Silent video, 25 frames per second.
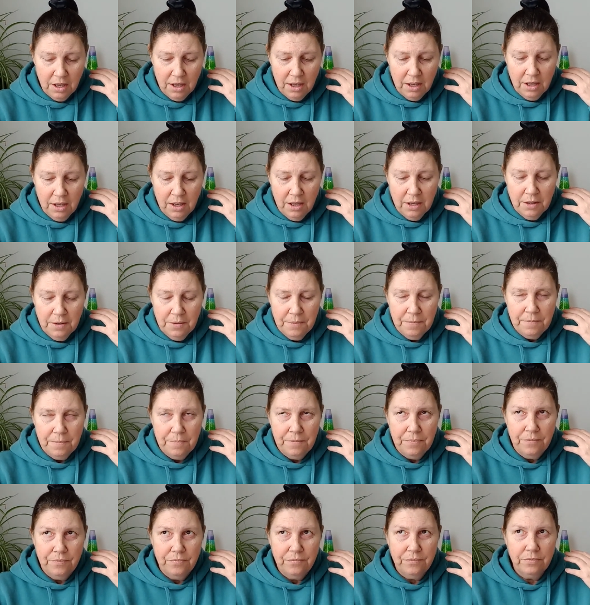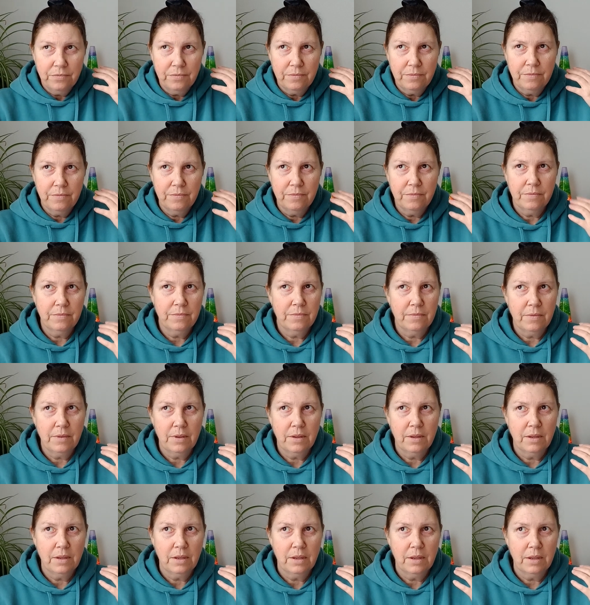
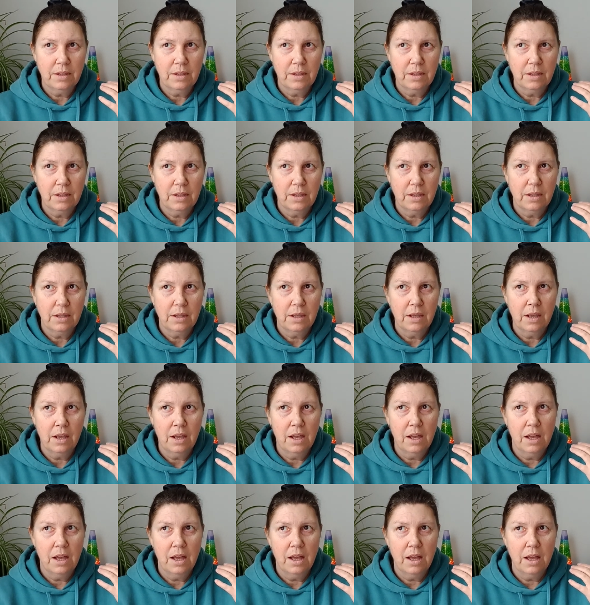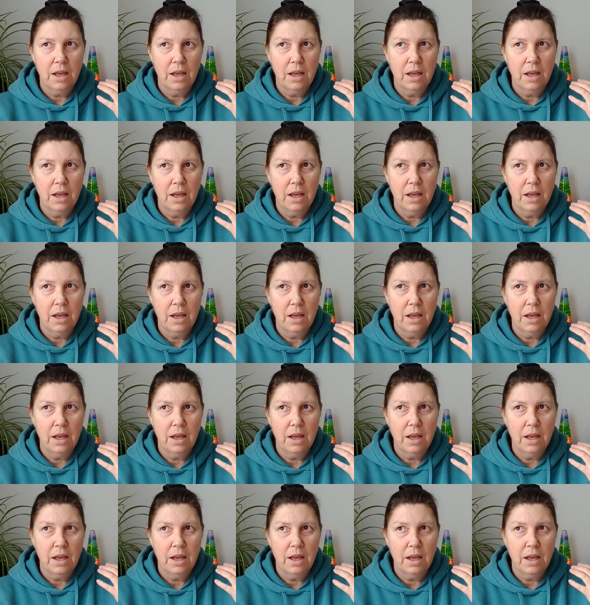(silence)